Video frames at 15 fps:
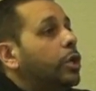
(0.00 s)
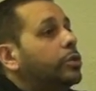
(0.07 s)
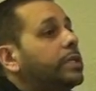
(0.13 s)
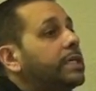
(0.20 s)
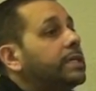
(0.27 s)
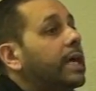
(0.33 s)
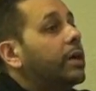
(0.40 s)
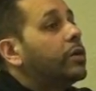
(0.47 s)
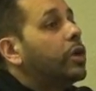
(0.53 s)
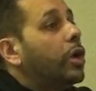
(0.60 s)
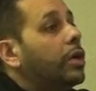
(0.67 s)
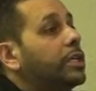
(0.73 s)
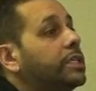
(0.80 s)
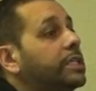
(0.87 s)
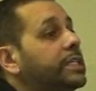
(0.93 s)
But notice
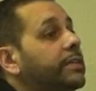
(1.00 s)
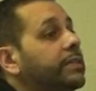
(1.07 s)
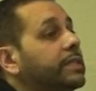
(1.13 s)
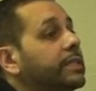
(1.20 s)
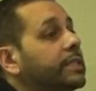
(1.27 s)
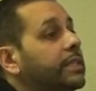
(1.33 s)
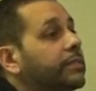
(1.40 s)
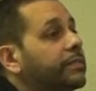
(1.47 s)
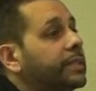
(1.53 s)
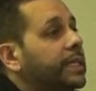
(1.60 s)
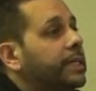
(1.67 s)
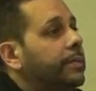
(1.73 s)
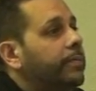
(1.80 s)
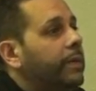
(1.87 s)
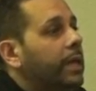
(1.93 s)
how knowledge is even
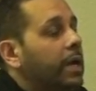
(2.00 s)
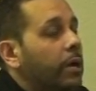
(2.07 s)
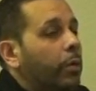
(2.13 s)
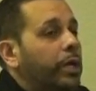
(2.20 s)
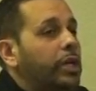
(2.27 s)
sifted.